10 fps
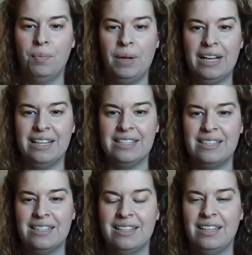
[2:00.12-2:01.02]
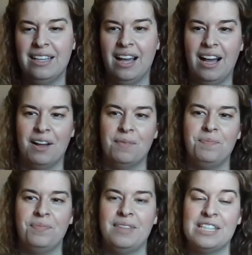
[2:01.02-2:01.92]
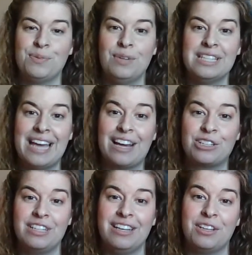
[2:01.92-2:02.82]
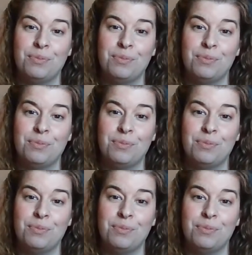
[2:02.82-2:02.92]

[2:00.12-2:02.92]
but this was actually a